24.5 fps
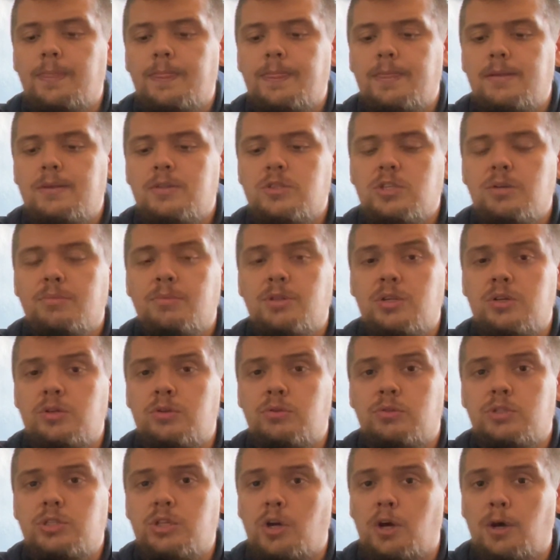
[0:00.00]
some of the
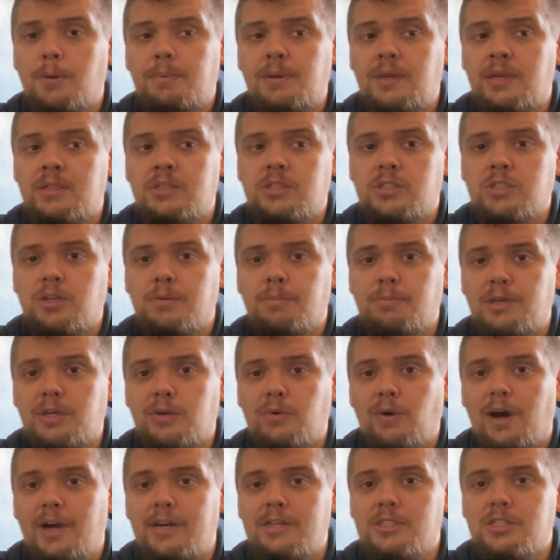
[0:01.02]
new terpenes can be
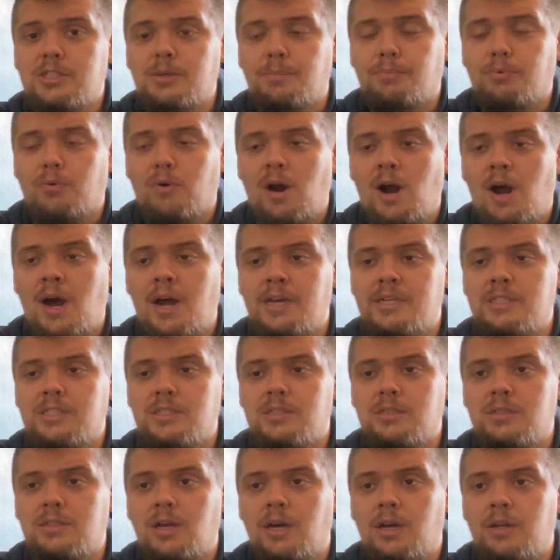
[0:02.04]
quite a surprise,
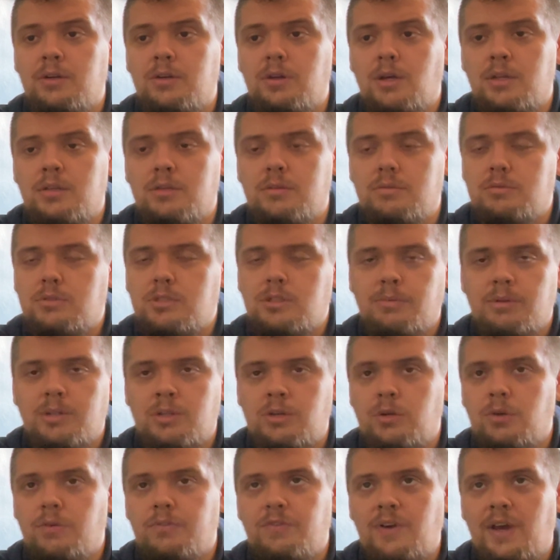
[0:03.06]
and some of the
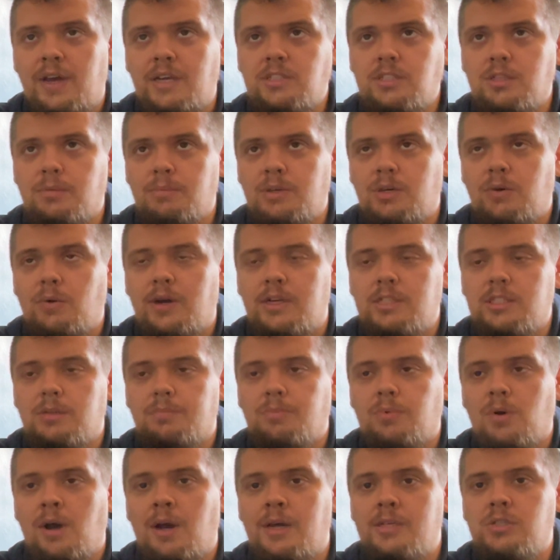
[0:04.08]
new effects can be quite a
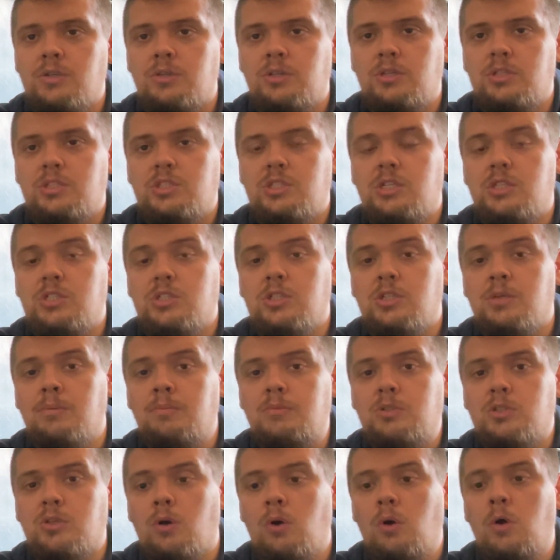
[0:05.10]
surprise on your system.
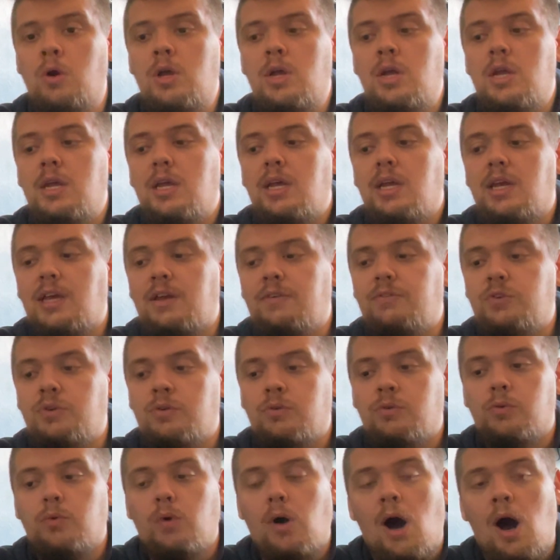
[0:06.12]
So if
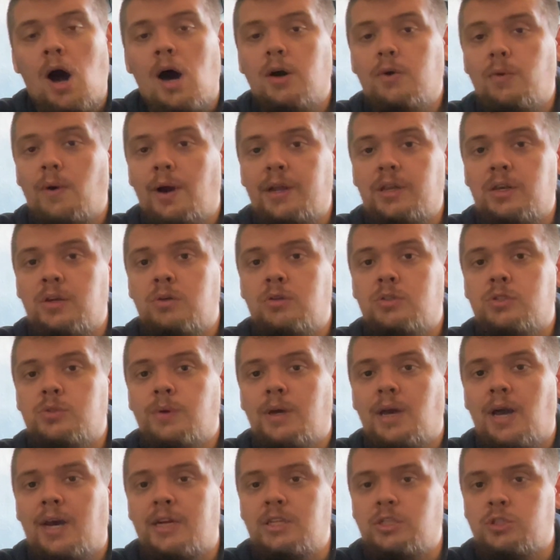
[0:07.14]
you are quite new to
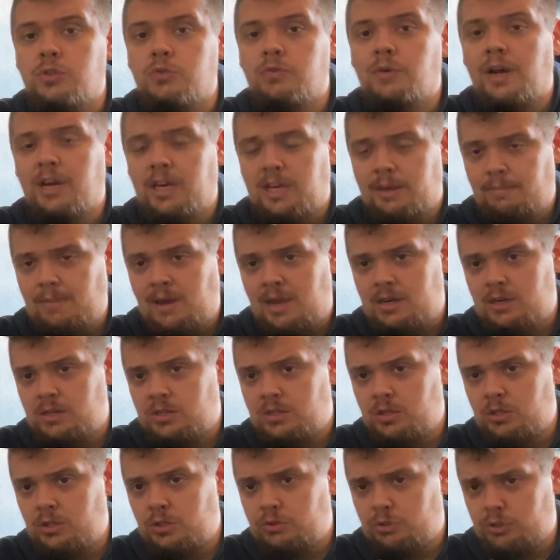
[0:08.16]
it, I do recommend
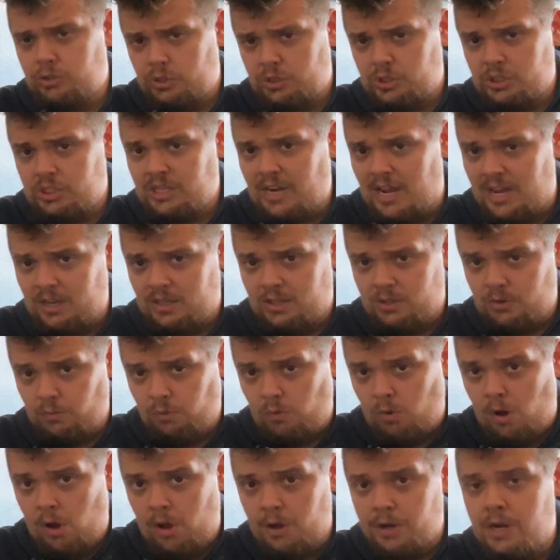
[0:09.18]
that you just take the
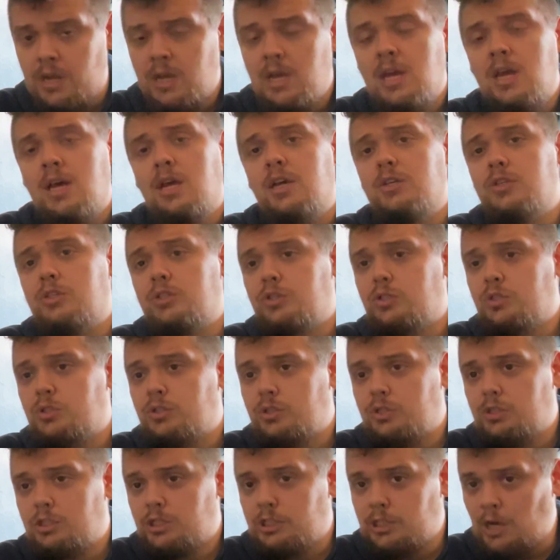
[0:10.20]
one.
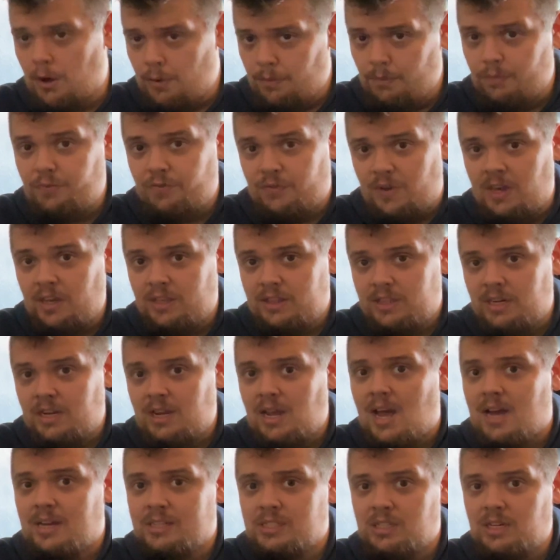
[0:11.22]
Don't think that it
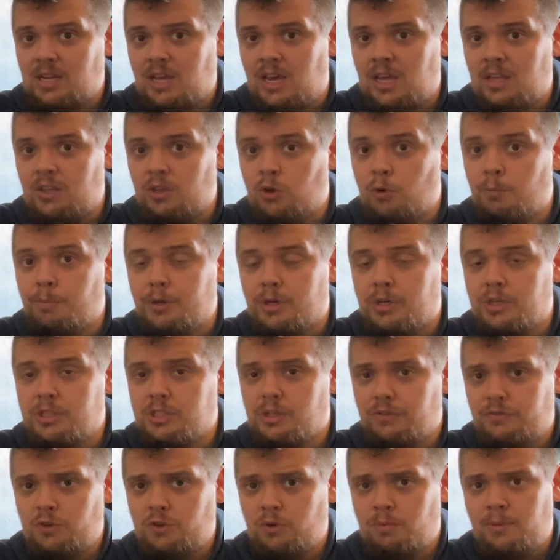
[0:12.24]
hasn't hit you because
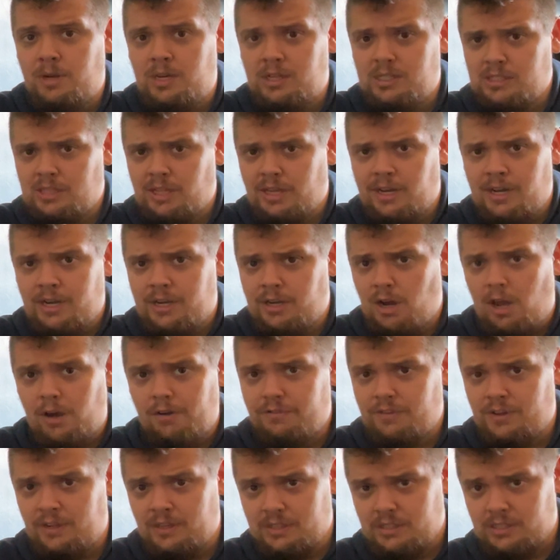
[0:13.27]
a minutes later
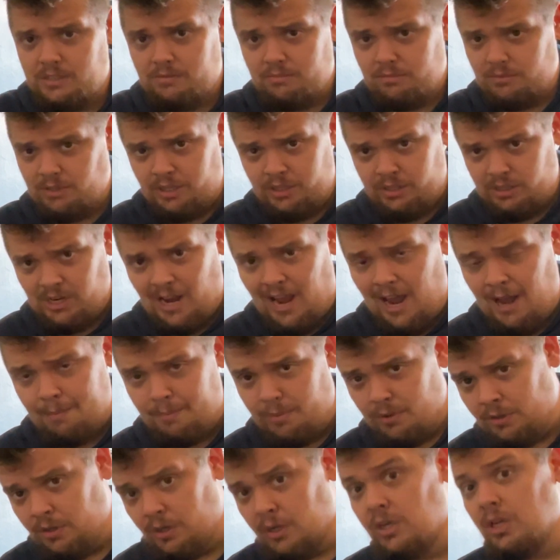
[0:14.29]
nothing has
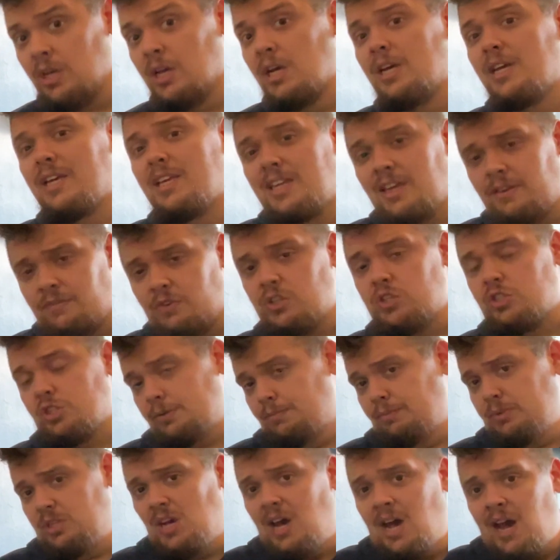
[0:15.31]
happened. Give it
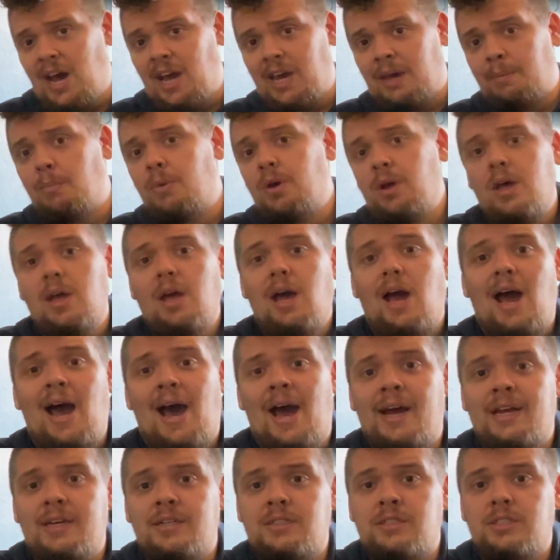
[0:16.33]
some time
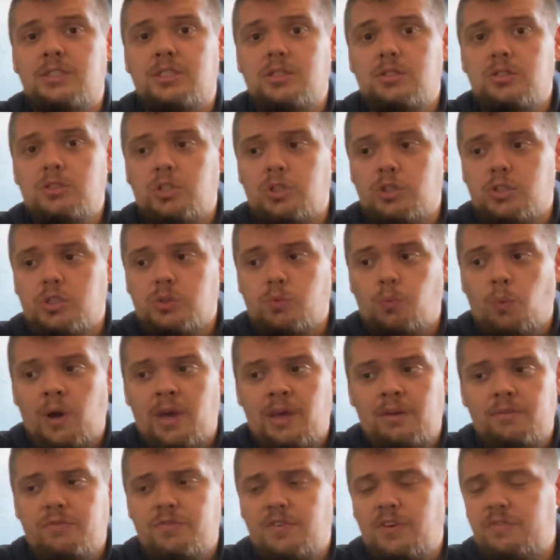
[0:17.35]
and just
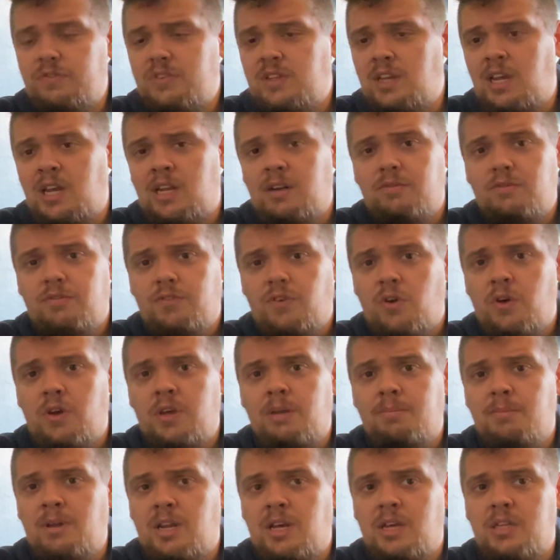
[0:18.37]
wait
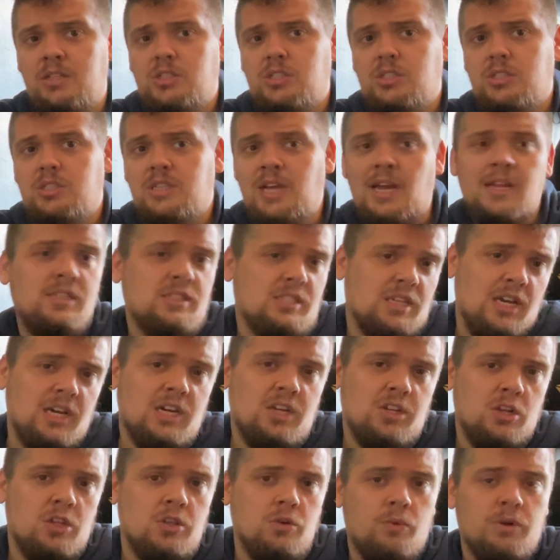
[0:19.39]
15-30 minutes, then take
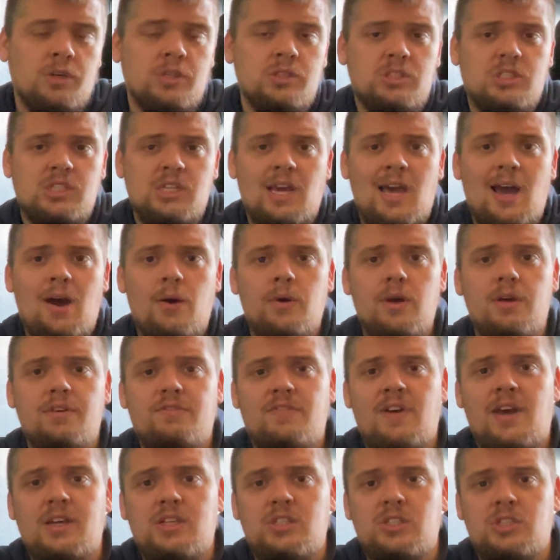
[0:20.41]
another one and see how it
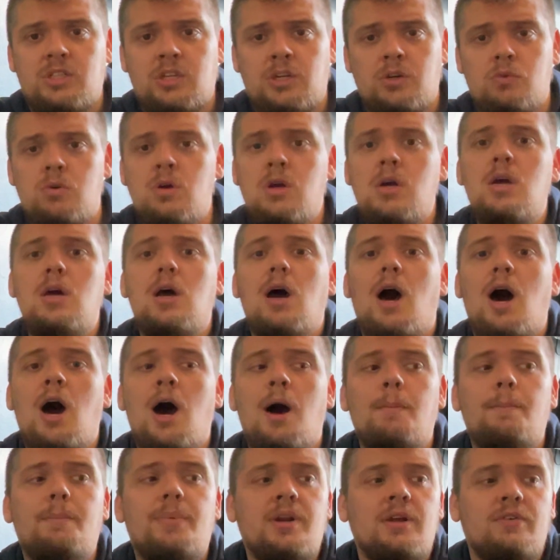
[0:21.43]
affects you.
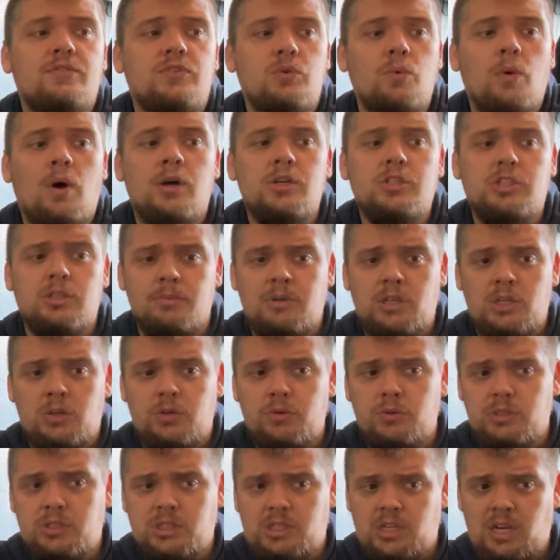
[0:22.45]
But if you are somebody
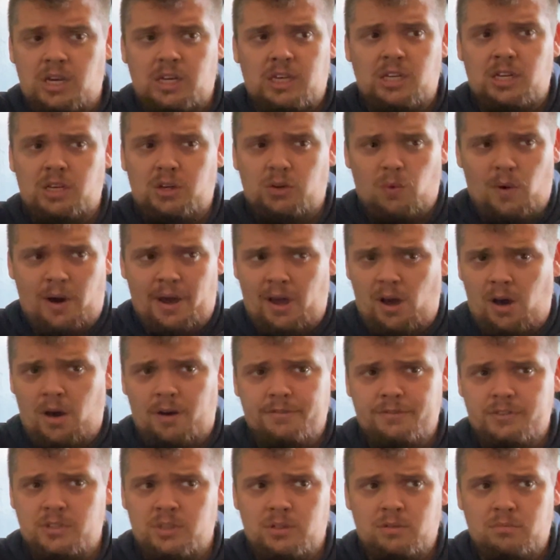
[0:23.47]
who's taken it quite
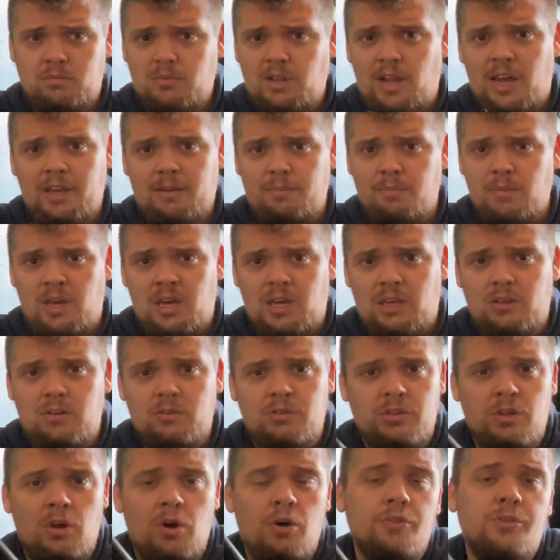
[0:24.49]
often, like me,
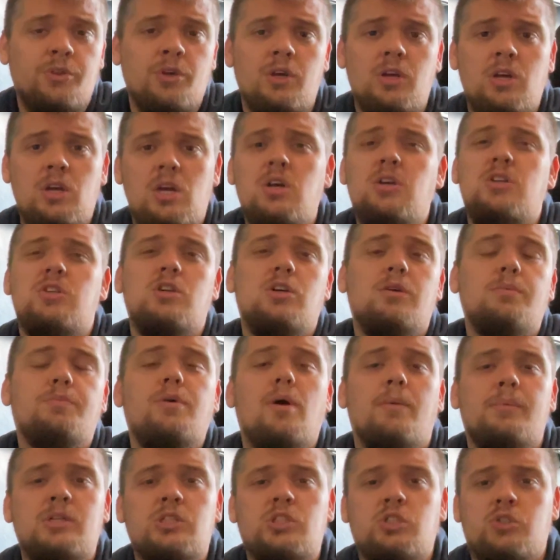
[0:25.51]
you'll know that you could
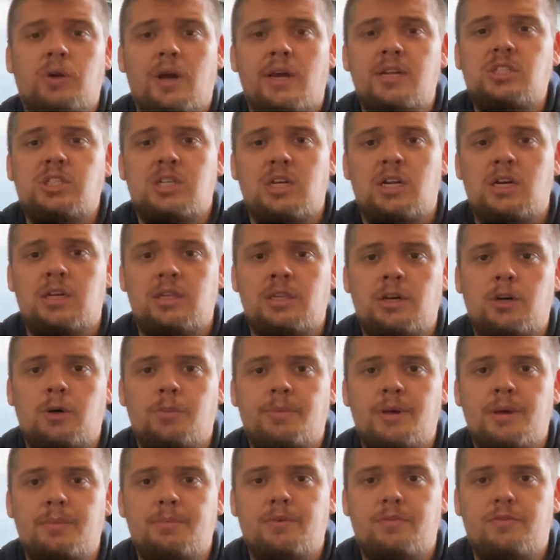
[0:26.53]
probably stretch it a little
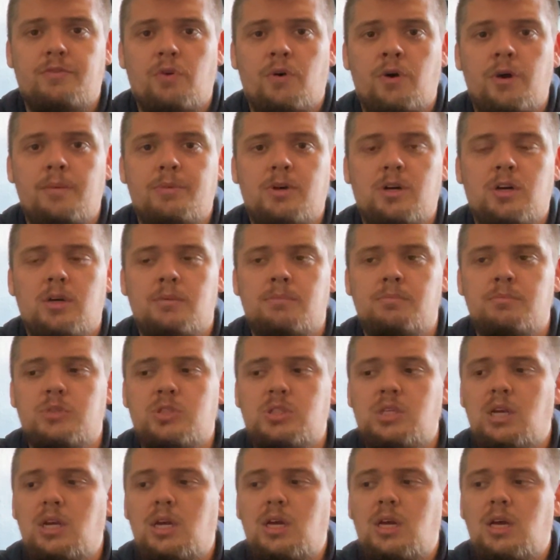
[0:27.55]
bit before it becomes